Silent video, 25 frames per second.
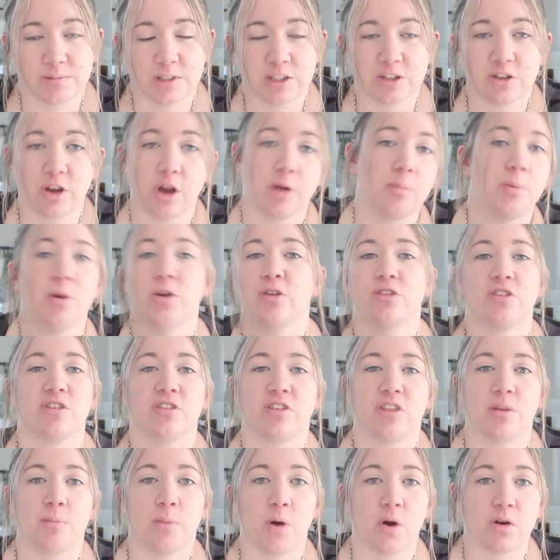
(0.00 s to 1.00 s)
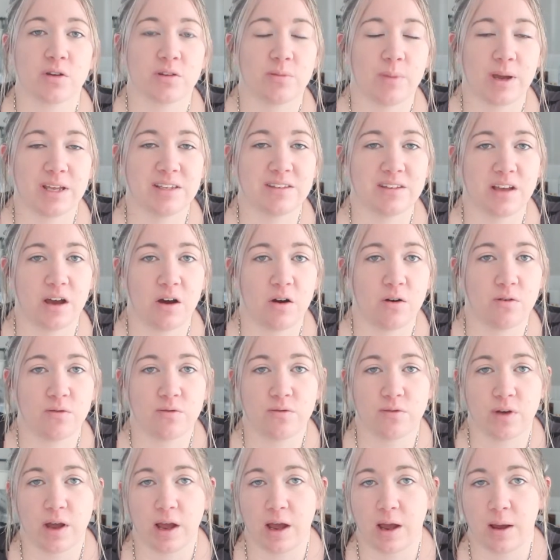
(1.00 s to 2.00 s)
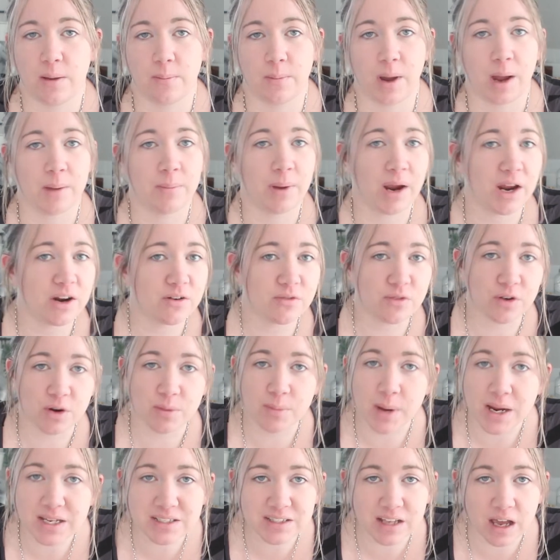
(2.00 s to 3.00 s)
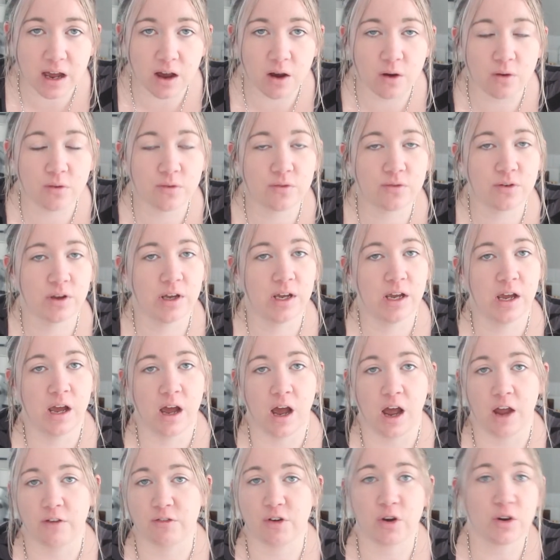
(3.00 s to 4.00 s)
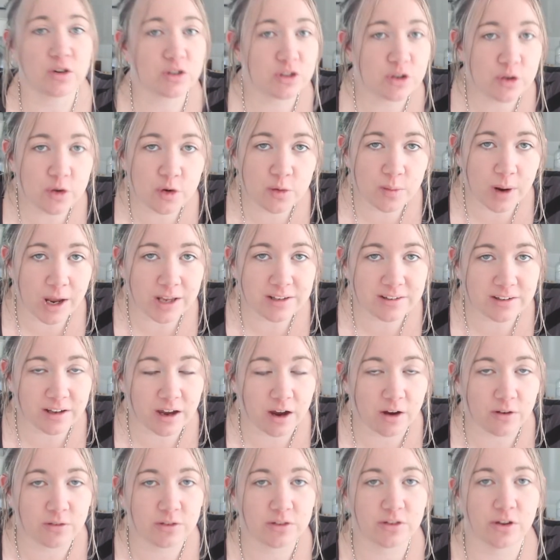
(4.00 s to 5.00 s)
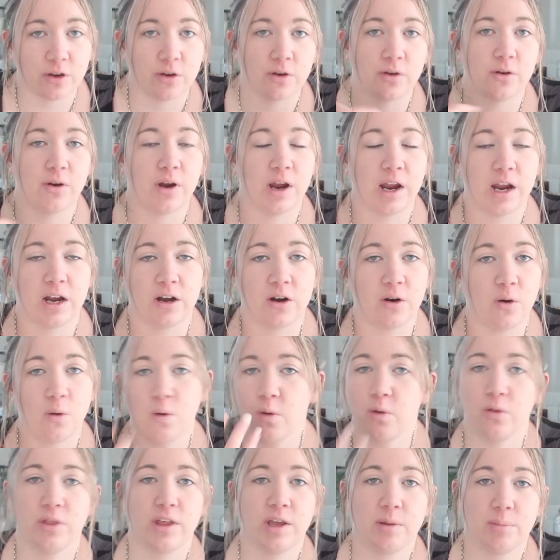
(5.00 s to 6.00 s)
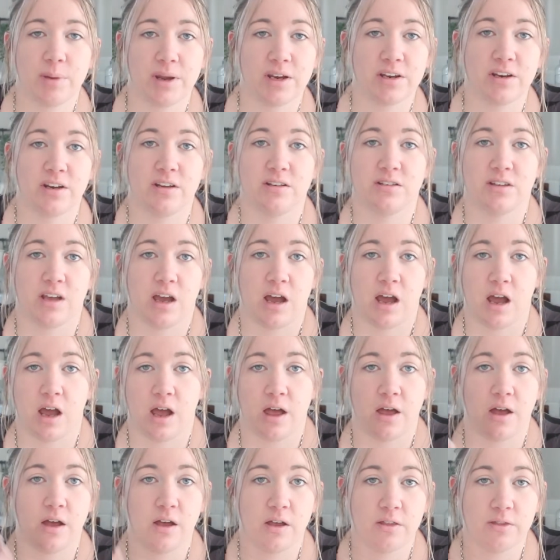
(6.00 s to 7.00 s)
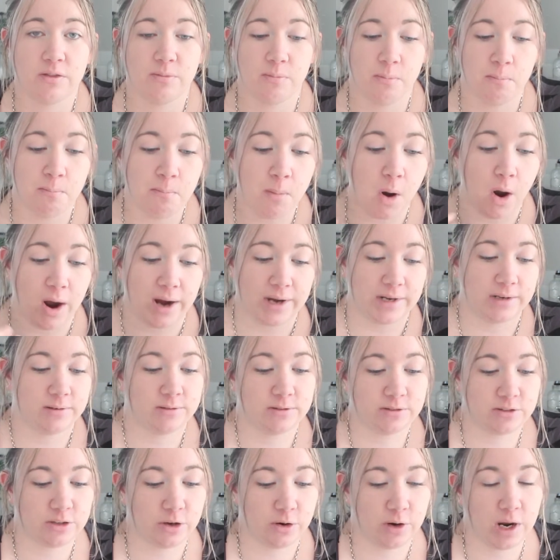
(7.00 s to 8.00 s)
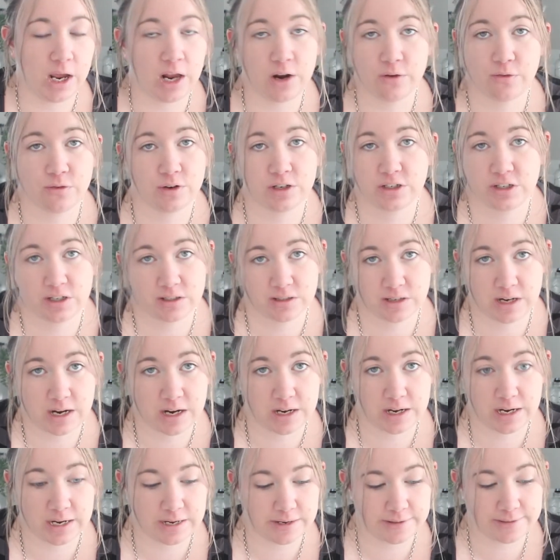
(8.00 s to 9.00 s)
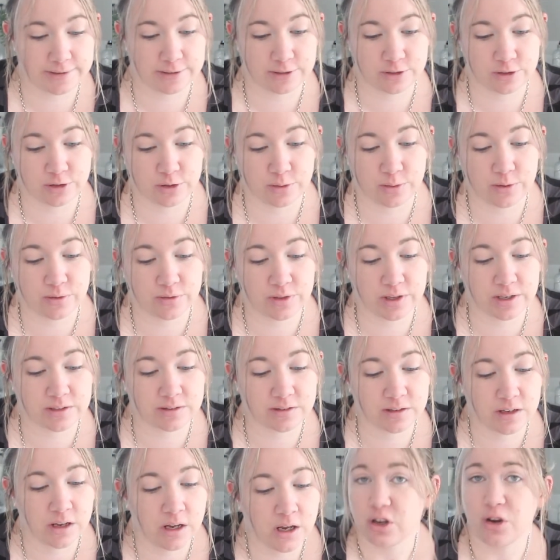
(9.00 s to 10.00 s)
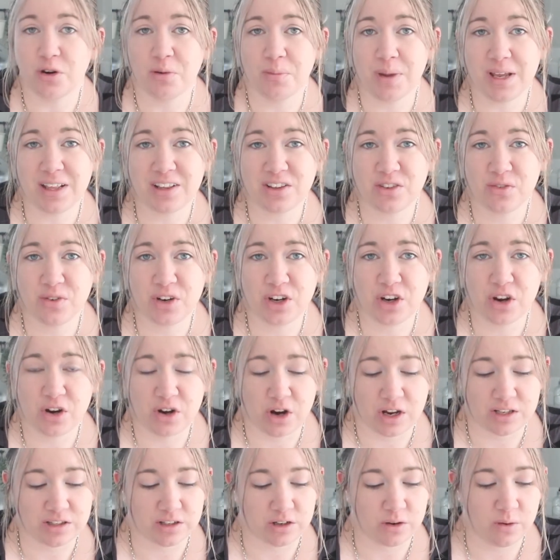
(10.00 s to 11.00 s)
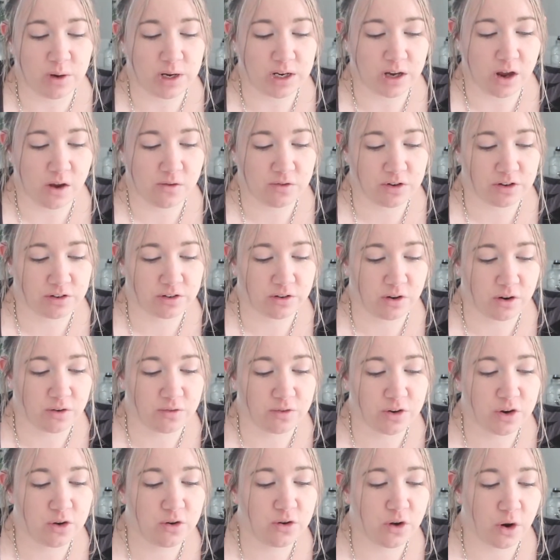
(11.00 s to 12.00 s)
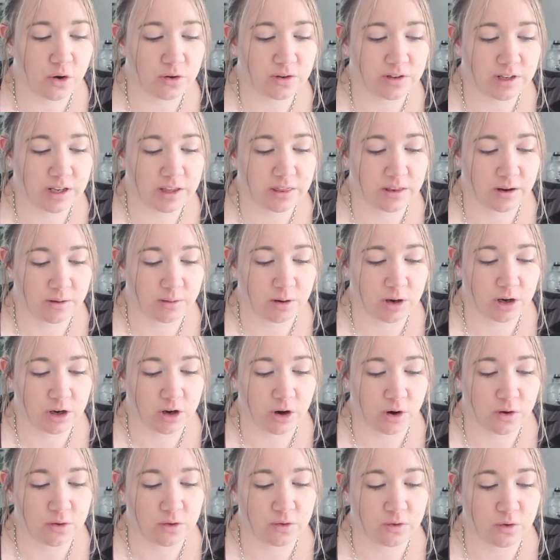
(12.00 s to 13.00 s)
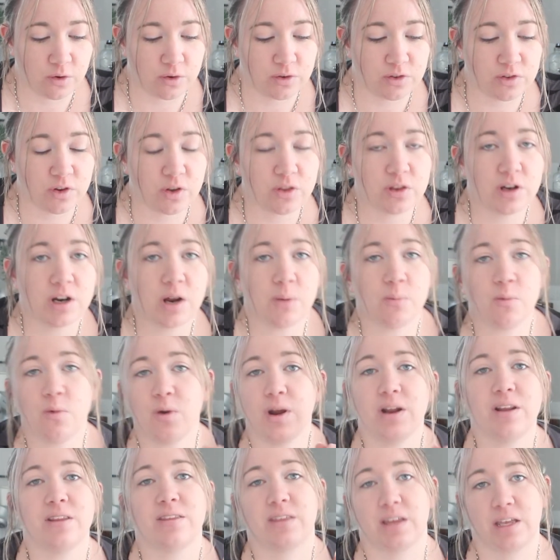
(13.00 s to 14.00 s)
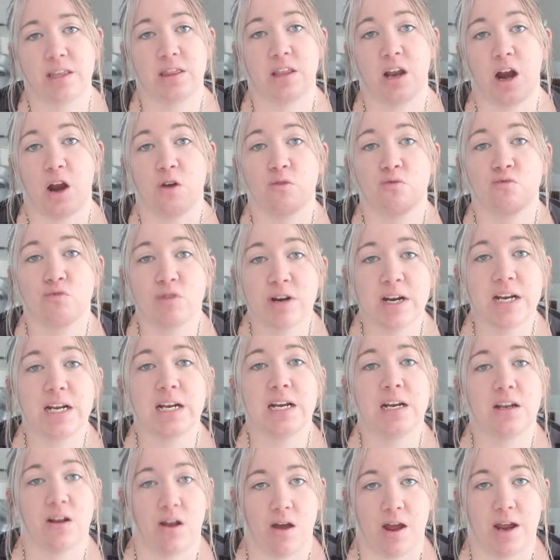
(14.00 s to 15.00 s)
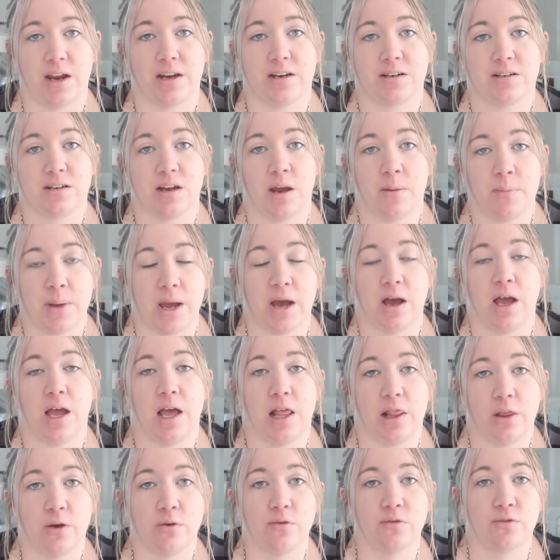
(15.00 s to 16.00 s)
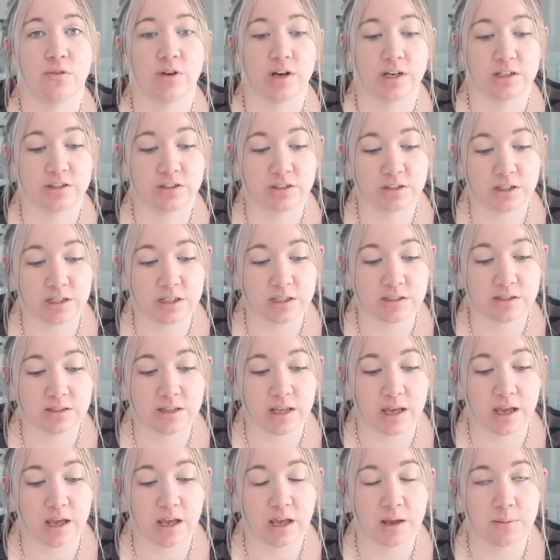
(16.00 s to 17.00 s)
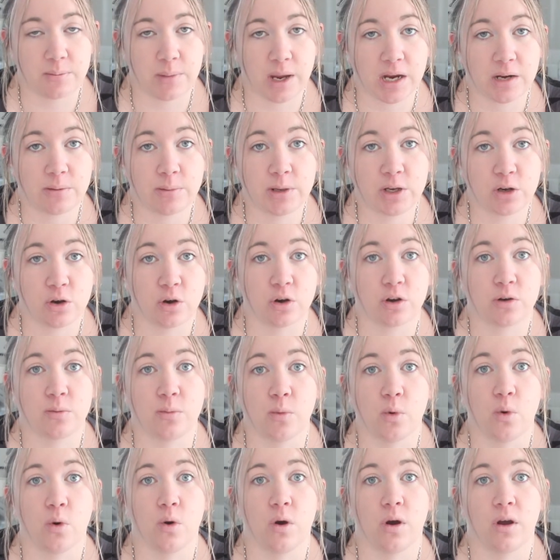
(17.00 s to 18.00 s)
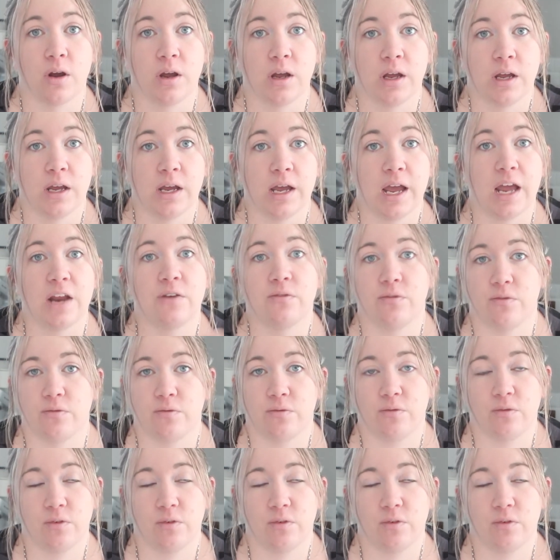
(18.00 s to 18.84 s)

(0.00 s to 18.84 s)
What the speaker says: So I purchased the box myself, I paid for it myself, I cooked it all myself, and all the opinions are mine, so HelloFresh hasn't had anything to do with this. So to make this video nice and quick, I've just got a few notes here that I'm going to go through. So the number one thing that I really liked about HelloFresh is that it made me cook more, and